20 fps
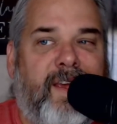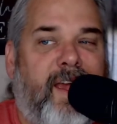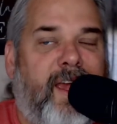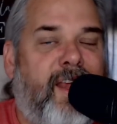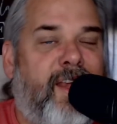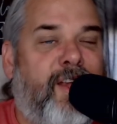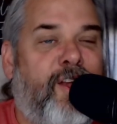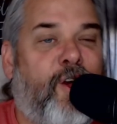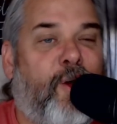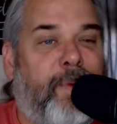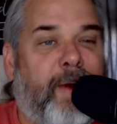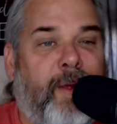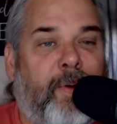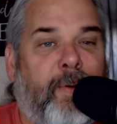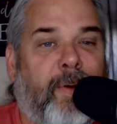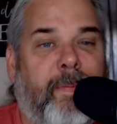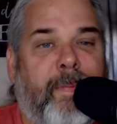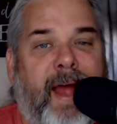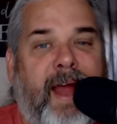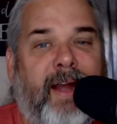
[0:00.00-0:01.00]
Nobody.
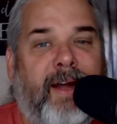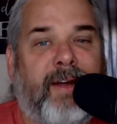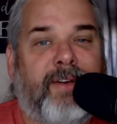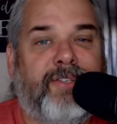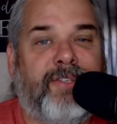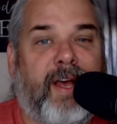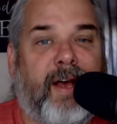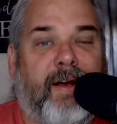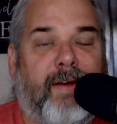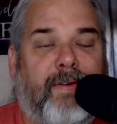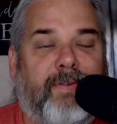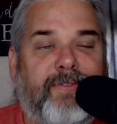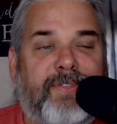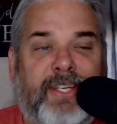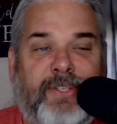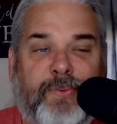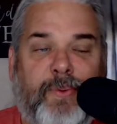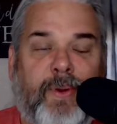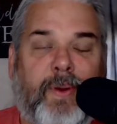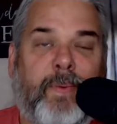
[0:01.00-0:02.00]
We're by ourselves.
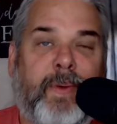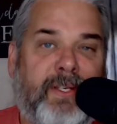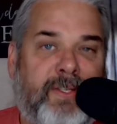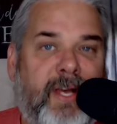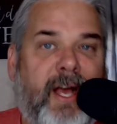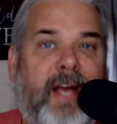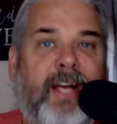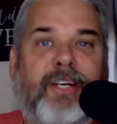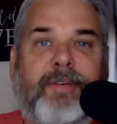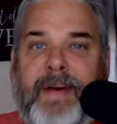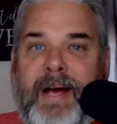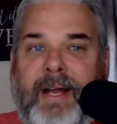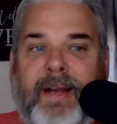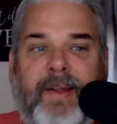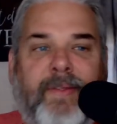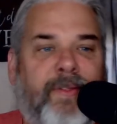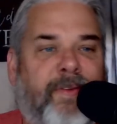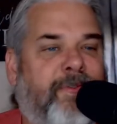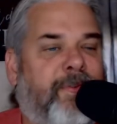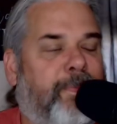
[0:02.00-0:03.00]
That's what we talked about
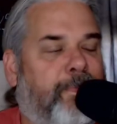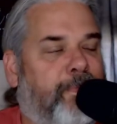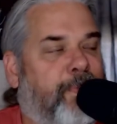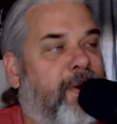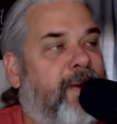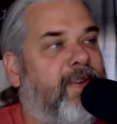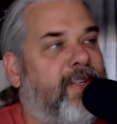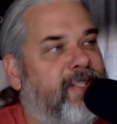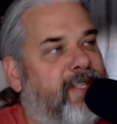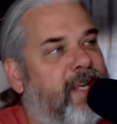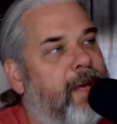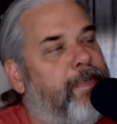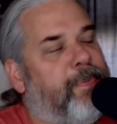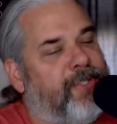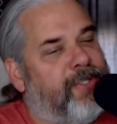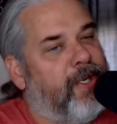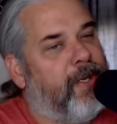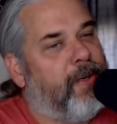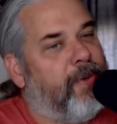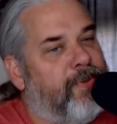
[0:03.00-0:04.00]
in the previous
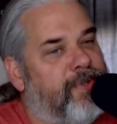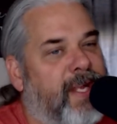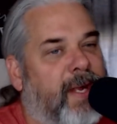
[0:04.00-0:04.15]
episodes.